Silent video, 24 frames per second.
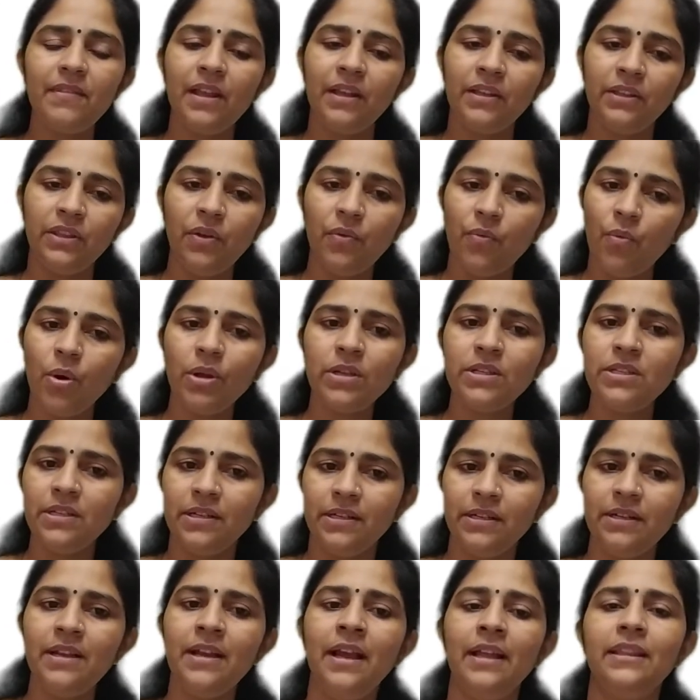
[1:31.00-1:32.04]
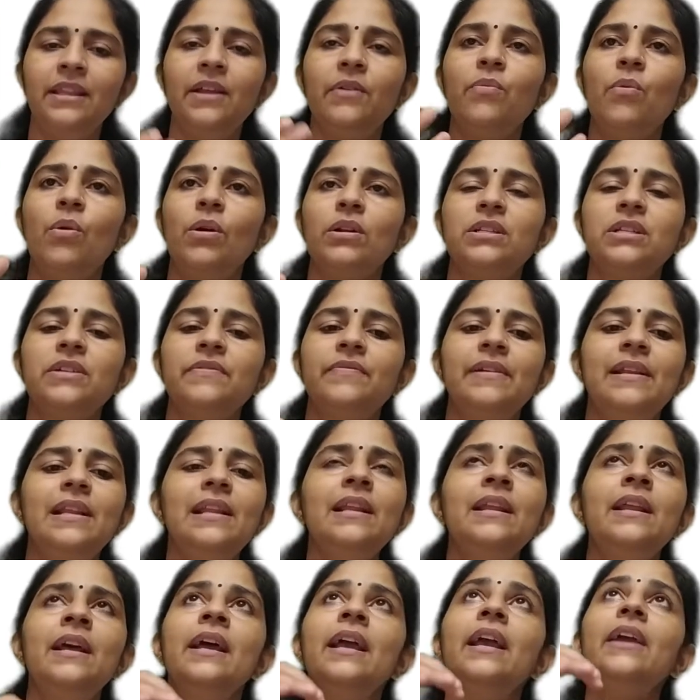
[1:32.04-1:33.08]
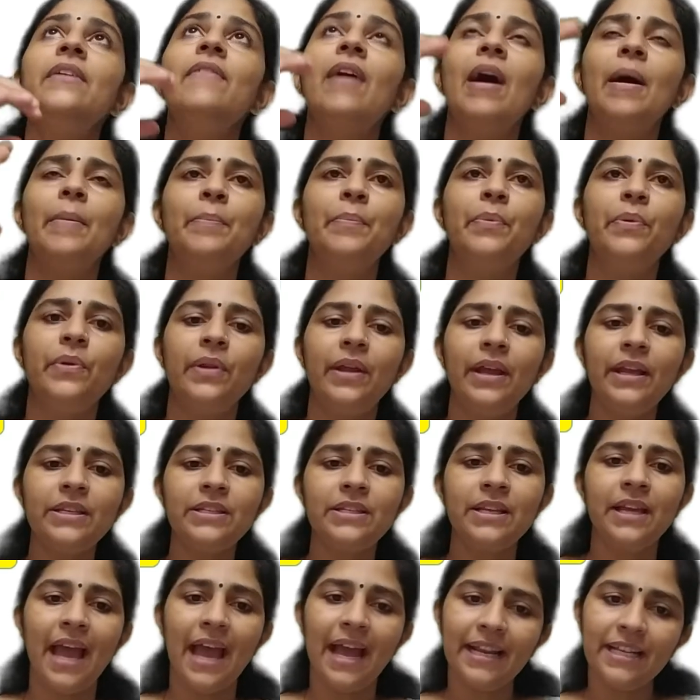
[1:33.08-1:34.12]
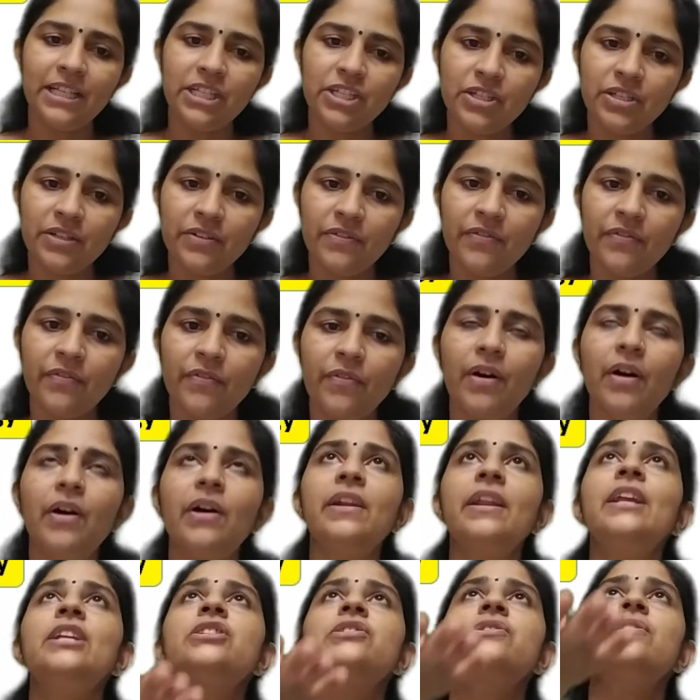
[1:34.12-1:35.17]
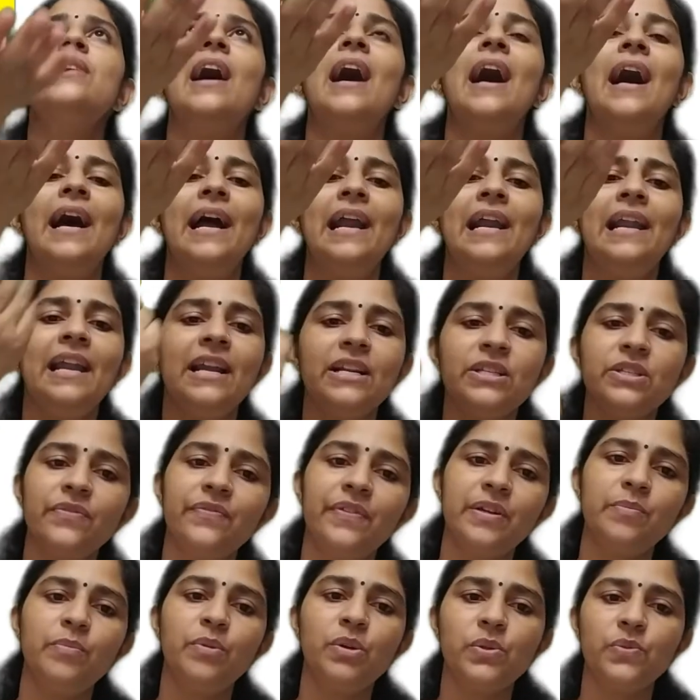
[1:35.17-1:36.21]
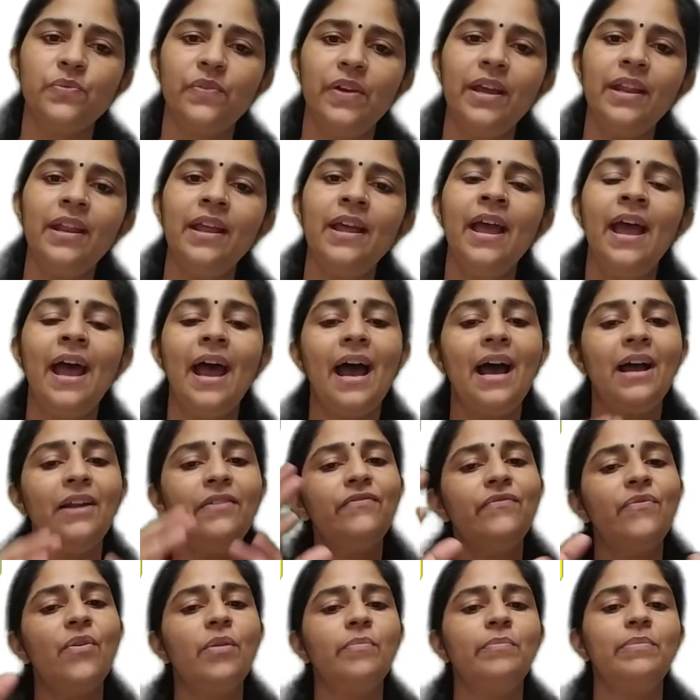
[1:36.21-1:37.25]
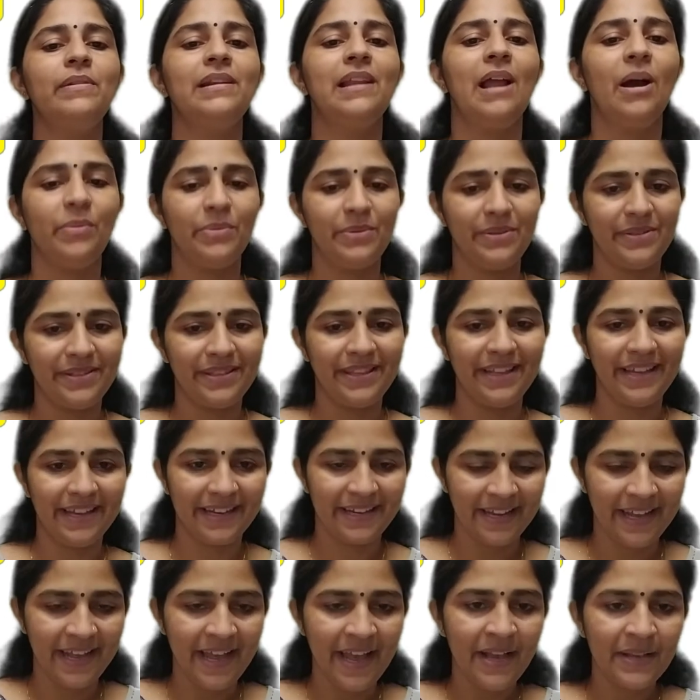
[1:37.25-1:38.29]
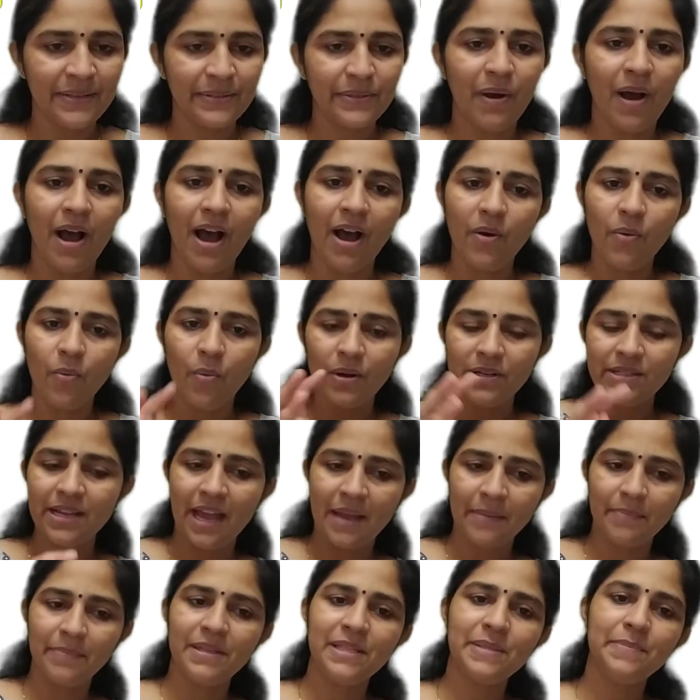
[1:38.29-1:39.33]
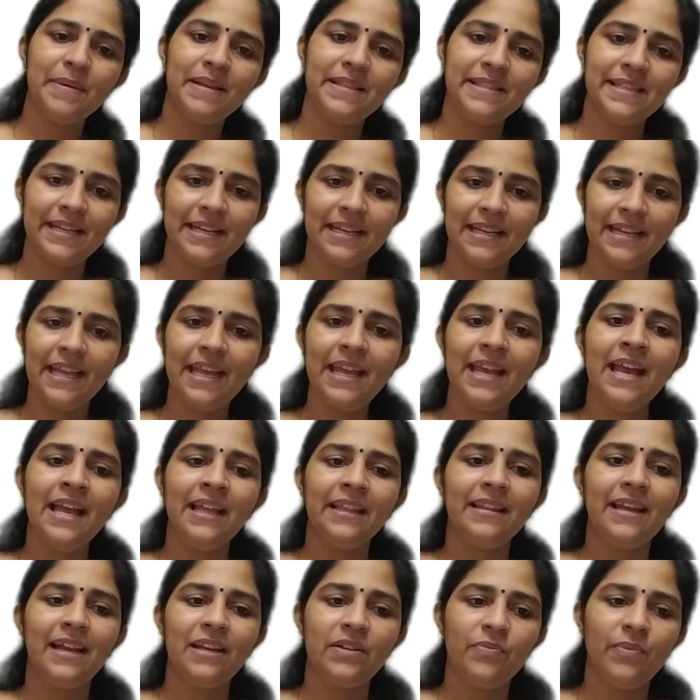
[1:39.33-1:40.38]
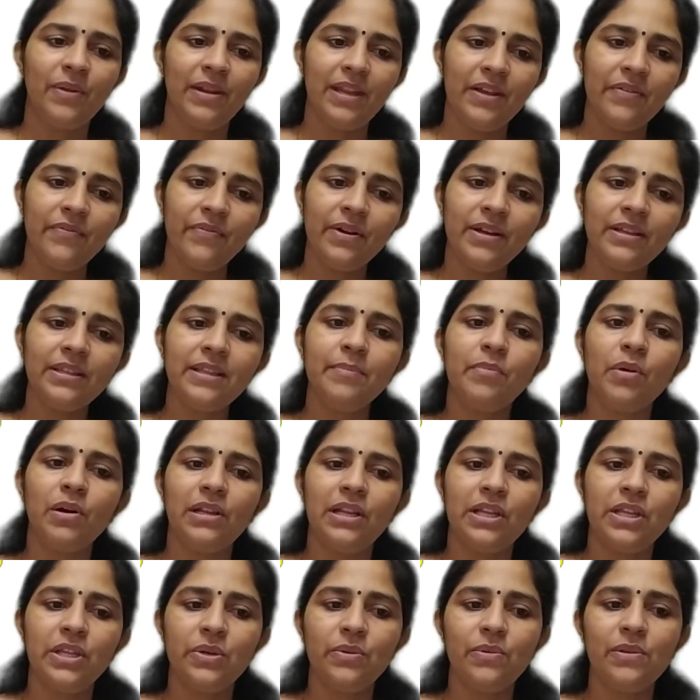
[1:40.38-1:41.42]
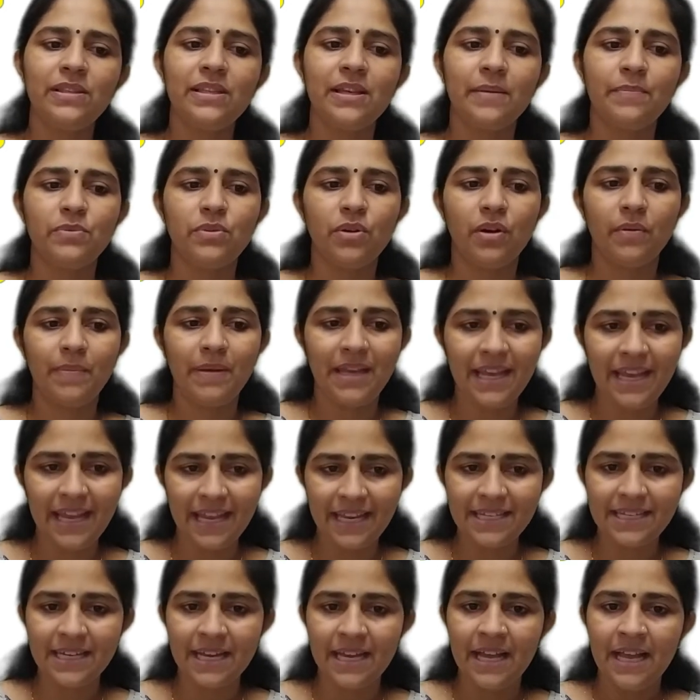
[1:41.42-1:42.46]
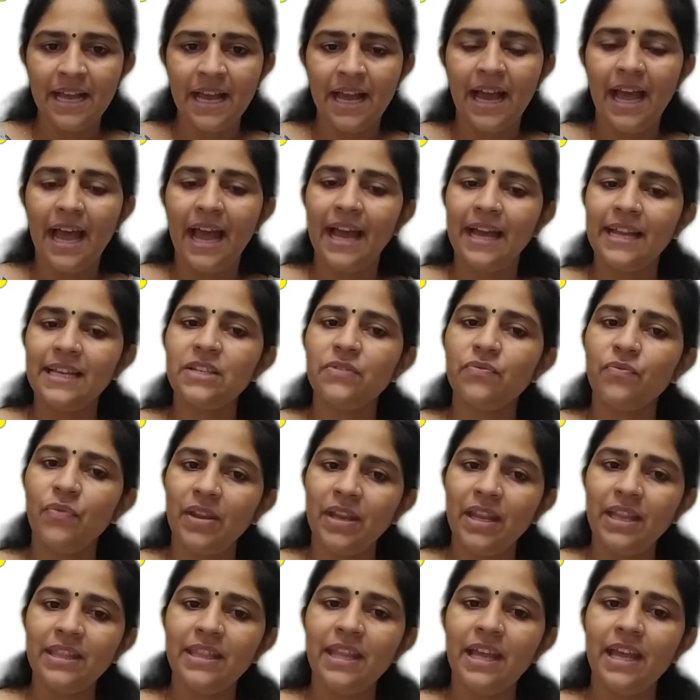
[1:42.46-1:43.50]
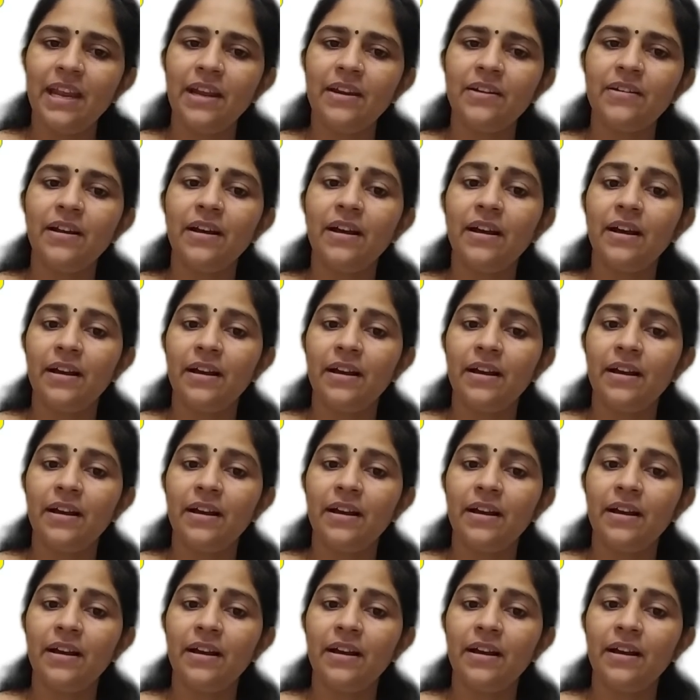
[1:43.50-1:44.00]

the water will evaporate and reach the higher layers of atmosphere and form clouds there. So what happens basically, that whenever the molecules absorb heat and when their